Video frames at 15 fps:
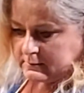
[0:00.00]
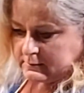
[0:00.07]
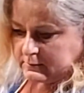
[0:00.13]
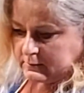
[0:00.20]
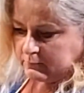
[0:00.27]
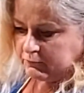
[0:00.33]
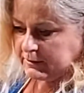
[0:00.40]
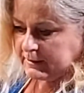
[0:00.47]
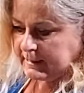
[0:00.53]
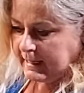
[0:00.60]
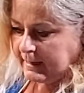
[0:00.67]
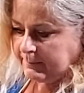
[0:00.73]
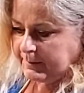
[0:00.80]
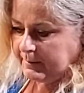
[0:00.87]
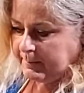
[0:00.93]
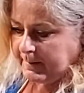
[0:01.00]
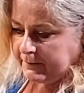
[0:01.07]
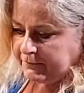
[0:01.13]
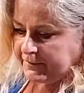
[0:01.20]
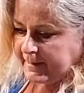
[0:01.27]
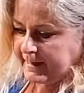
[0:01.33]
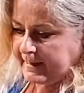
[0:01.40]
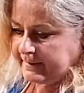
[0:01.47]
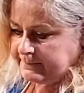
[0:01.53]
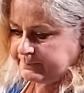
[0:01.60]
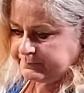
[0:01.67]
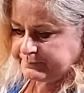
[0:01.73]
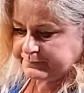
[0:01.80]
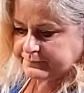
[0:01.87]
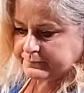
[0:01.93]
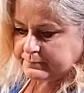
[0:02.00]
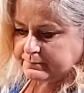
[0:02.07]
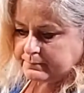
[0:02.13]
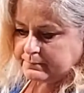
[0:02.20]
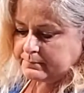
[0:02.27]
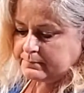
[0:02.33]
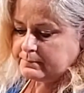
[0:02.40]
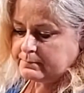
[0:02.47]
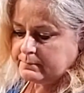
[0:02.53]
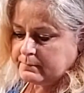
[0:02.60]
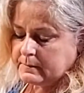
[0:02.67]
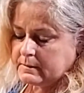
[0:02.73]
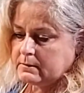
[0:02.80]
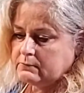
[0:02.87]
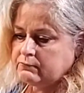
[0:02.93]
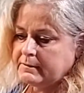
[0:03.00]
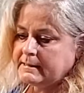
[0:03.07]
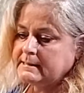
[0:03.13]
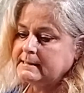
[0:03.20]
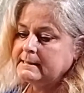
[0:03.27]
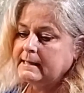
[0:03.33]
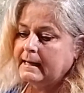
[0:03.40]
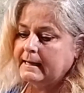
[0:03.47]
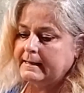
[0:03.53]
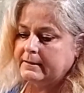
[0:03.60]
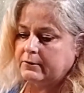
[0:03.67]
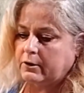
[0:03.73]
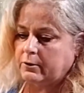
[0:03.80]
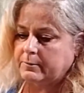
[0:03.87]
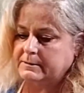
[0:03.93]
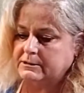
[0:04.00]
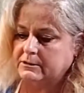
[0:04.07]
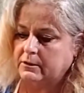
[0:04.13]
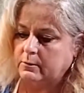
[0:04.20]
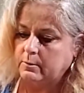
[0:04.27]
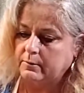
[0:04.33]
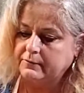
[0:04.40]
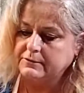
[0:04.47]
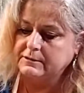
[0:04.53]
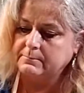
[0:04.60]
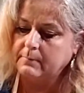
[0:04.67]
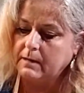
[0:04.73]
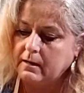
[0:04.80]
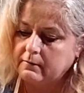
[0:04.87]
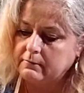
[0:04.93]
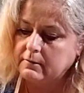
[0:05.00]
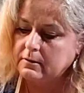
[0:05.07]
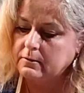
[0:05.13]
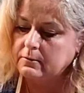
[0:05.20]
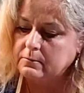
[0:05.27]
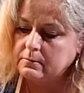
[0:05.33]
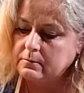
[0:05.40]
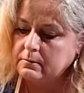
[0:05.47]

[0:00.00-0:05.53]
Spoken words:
So I'm really happy about that. Randy and I are going to go over tomorrow,